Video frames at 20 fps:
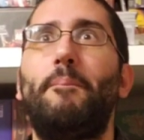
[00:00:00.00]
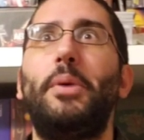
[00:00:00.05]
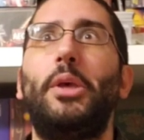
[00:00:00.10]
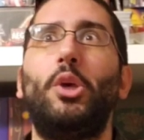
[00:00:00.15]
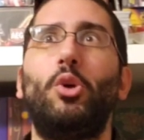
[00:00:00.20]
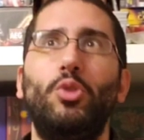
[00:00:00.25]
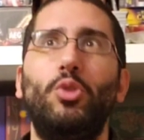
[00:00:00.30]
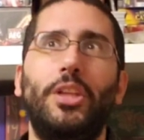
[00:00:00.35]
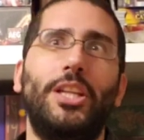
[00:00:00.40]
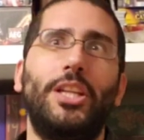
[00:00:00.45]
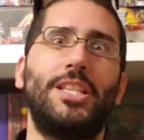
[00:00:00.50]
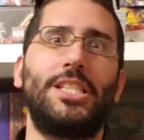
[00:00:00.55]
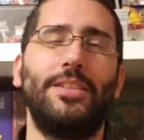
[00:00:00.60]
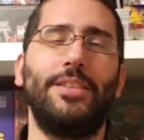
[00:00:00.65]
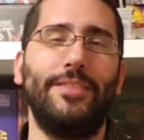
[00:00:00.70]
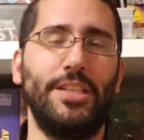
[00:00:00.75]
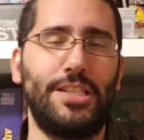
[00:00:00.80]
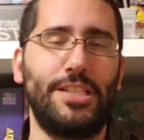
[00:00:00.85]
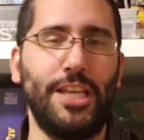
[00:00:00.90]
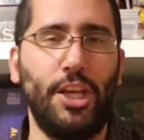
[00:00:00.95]
building a
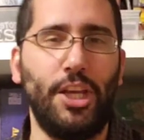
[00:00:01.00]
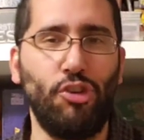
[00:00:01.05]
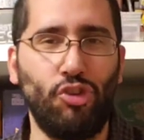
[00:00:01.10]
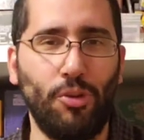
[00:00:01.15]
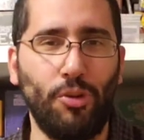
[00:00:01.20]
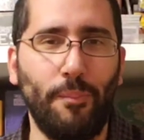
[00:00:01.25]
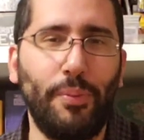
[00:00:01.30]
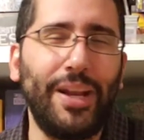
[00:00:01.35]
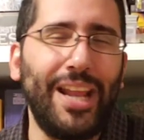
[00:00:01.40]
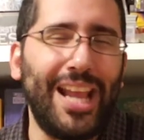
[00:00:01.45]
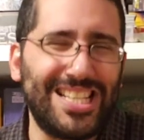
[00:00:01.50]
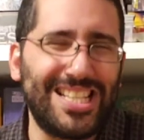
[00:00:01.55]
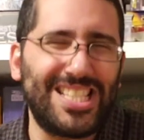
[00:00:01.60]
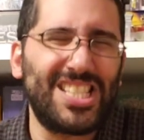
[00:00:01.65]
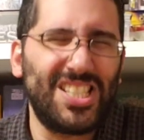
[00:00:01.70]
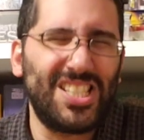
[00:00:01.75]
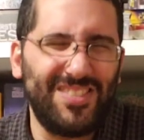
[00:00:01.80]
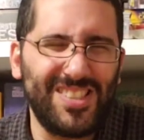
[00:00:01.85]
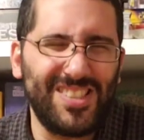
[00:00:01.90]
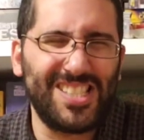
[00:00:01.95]
civilization, but it has
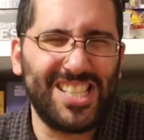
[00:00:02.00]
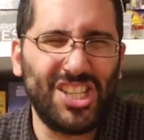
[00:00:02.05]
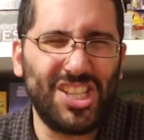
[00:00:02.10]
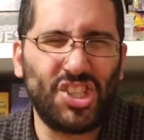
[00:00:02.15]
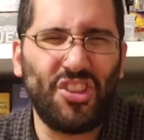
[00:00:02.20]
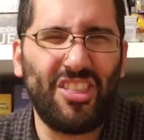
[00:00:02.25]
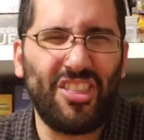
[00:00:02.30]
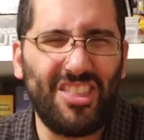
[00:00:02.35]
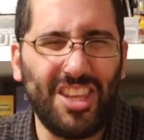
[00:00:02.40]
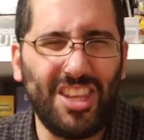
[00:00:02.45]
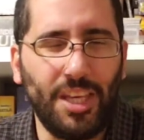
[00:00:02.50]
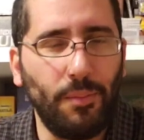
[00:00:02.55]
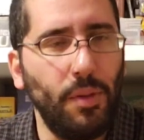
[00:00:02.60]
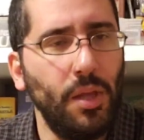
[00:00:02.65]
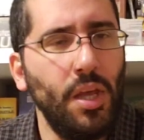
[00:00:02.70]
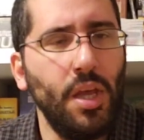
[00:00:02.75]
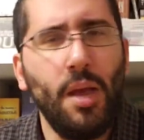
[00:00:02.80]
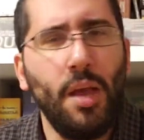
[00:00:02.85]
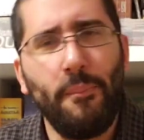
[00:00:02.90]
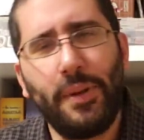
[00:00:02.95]
a civilization theme.
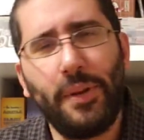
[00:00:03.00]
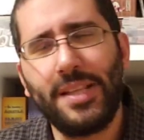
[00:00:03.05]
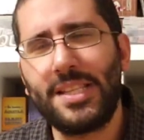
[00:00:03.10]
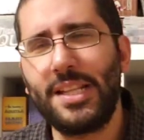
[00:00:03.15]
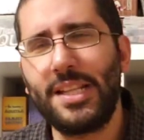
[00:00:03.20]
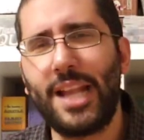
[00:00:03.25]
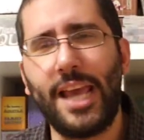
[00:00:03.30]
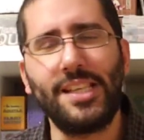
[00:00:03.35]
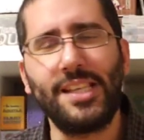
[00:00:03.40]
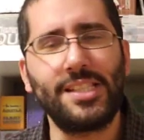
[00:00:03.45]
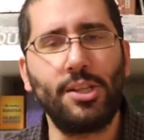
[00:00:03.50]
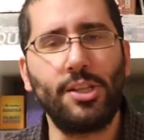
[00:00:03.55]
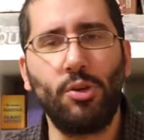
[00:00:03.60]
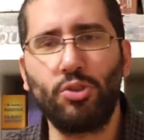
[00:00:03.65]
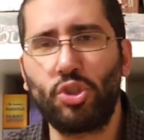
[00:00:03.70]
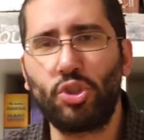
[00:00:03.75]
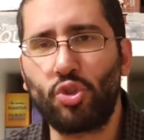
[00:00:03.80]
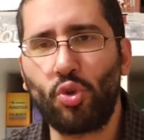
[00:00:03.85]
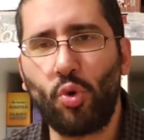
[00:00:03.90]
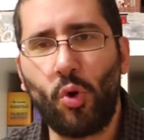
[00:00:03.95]
But it's a nice
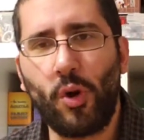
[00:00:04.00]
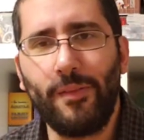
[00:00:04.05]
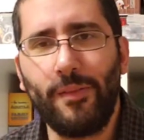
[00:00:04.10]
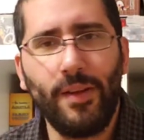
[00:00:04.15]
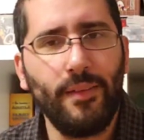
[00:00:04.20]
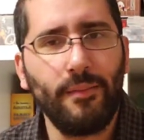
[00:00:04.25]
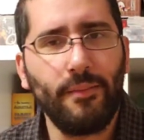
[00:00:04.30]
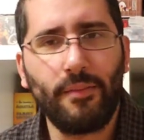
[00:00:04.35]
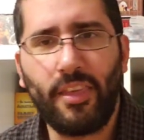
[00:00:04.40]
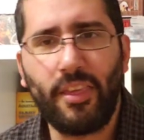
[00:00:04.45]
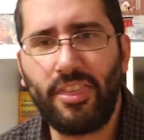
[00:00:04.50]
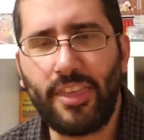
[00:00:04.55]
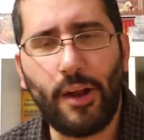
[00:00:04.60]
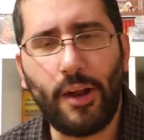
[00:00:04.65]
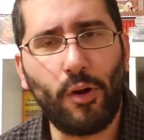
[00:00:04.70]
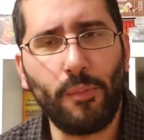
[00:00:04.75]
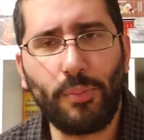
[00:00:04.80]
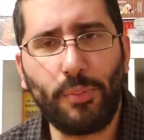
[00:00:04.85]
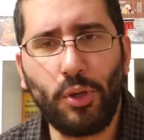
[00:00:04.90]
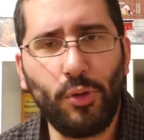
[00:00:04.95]
little short,
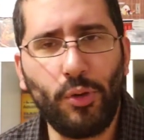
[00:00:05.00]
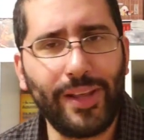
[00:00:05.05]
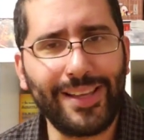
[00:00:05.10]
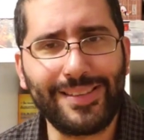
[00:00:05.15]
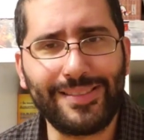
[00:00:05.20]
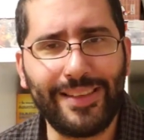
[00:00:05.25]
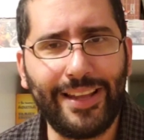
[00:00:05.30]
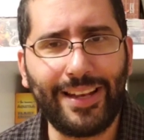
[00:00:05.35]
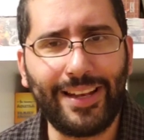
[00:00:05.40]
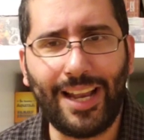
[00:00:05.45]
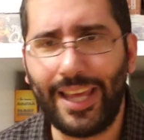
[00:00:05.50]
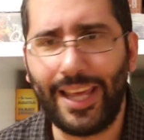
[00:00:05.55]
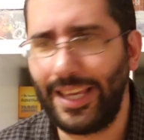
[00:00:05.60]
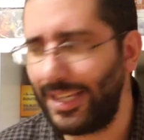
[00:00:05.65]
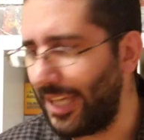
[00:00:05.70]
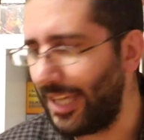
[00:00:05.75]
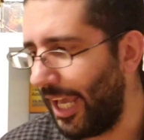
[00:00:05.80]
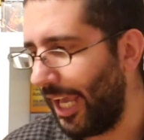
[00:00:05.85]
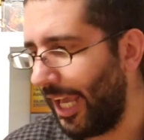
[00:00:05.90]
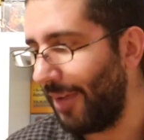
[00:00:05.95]
therapeutic
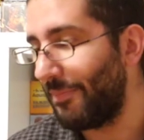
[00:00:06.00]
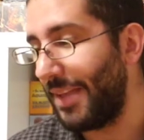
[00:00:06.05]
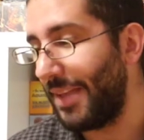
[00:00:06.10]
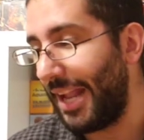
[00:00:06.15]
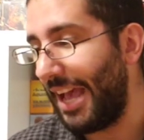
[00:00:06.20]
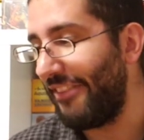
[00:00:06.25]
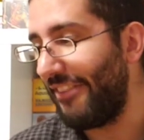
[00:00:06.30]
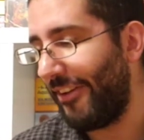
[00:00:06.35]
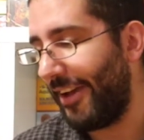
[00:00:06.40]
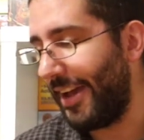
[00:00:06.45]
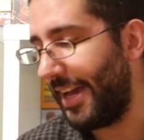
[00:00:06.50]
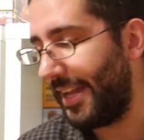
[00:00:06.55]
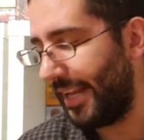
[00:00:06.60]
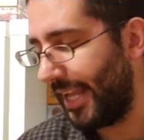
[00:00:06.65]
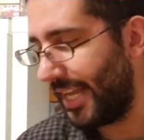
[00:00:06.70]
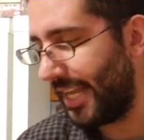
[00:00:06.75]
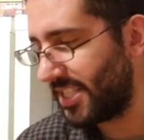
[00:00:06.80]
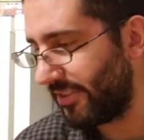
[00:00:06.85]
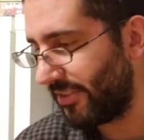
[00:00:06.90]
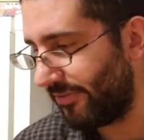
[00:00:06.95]
Zen-like game that I've had
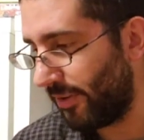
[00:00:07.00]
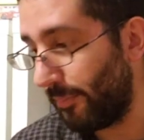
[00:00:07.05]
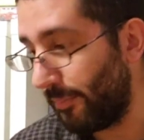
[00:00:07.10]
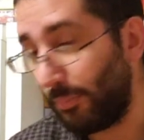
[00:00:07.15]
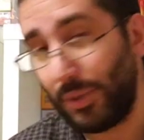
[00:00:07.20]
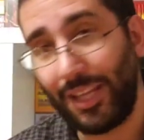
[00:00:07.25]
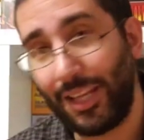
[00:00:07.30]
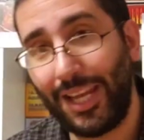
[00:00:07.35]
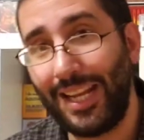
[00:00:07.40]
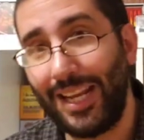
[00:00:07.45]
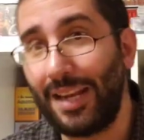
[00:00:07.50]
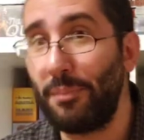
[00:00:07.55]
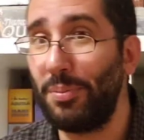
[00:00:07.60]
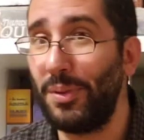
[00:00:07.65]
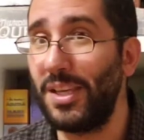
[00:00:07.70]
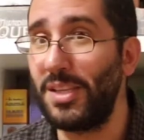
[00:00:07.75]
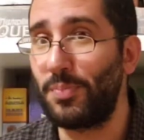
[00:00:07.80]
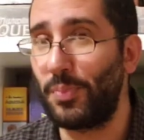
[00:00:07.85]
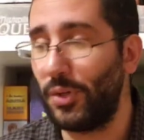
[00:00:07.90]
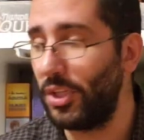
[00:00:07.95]
lots of fun playing and
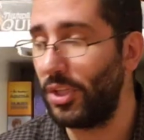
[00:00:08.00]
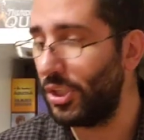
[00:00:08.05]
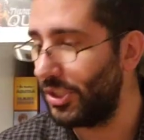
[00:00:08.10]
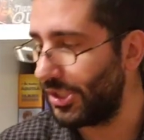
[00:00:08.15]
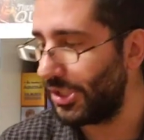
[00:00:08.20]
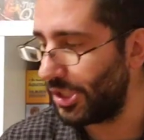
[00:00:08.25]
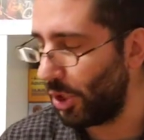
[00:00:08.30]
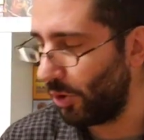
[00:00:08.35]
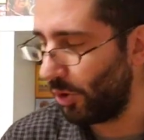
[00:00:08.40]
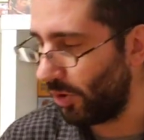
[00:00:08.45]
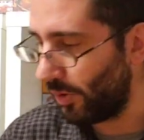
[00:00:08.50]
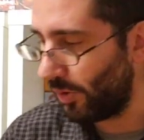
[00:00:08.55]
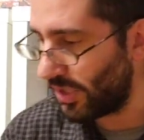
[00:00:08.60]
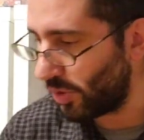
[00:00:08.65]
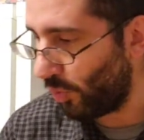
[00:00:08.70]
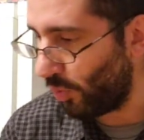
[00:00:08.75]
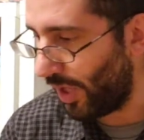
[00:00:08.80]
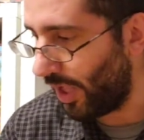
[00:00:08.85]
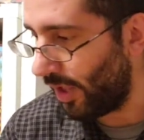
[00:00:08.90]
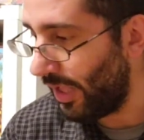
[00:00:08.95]
plays pretty good solo
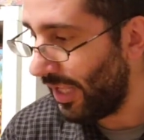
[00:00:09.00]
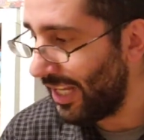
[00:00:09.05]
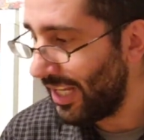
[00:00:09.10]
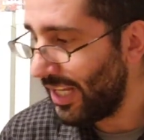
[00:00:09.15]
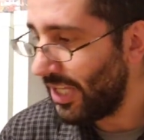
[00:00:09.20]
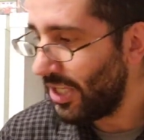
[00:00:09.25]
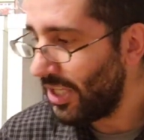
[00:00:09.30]
as well.